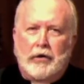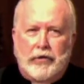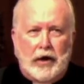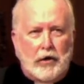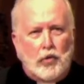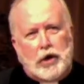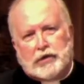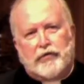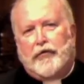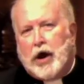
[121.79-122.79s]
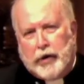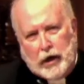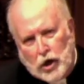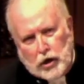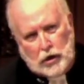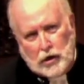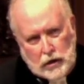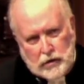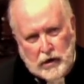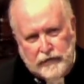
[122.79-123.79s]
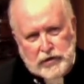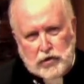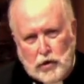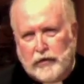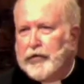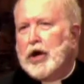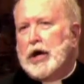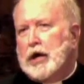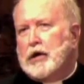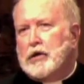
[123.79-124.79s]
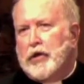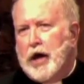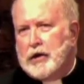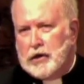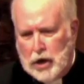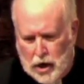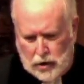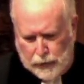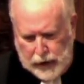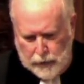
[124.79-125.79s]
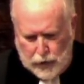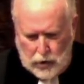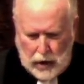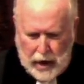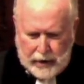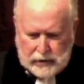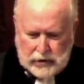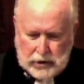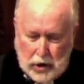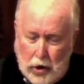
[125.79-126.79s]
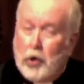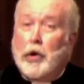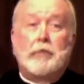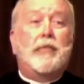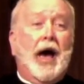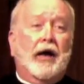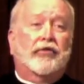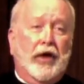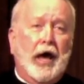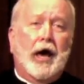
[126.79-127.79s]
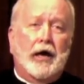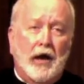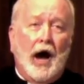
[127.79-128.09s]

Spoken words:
there was very little of the sort of thing that young people like to do, and back then,